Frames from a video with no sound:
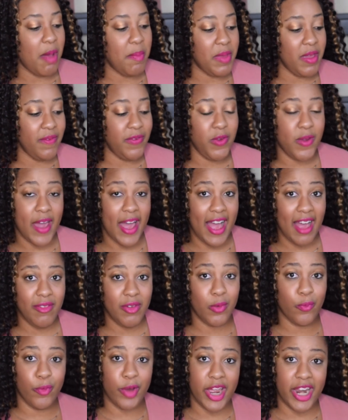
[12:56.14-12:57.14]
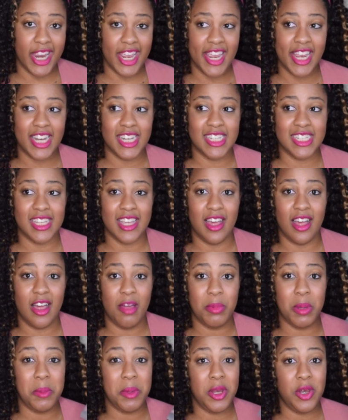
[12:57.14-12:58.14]
If you haven't read it,
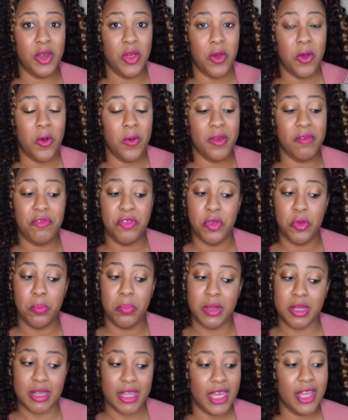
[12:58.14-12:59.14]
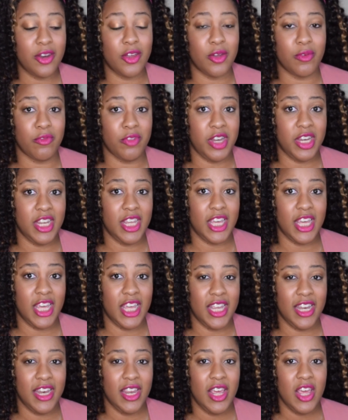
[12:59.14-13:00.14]
let me know if you plan on reading
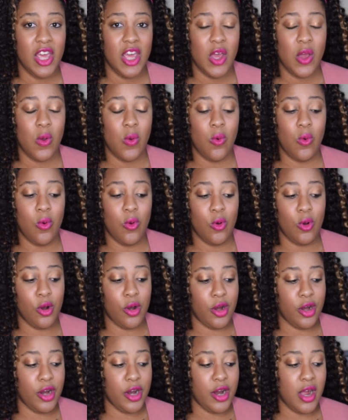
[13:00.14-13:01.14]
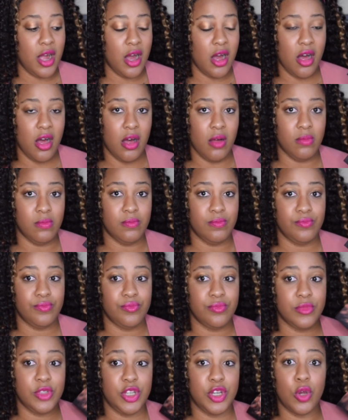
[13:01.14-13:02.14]
it, or
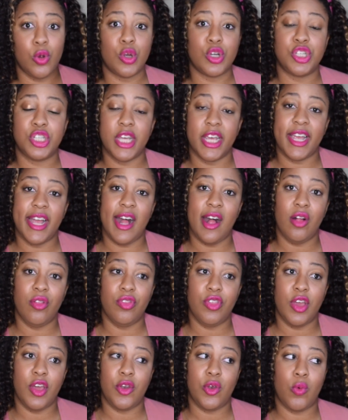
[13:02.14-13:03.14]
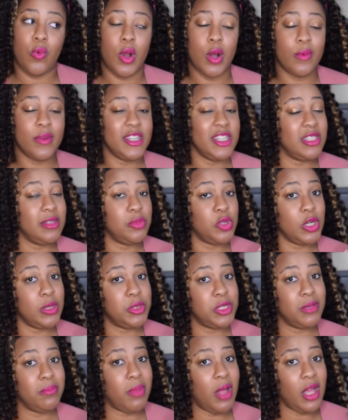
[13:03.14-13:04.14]
you know, or check out the Noir Reads
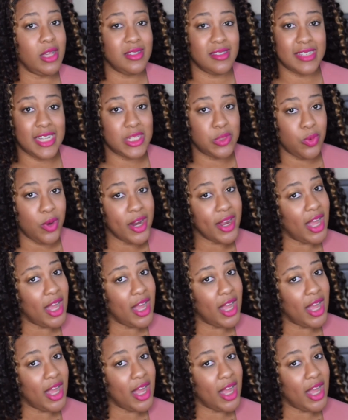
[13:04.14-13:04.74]
subscription box. That's where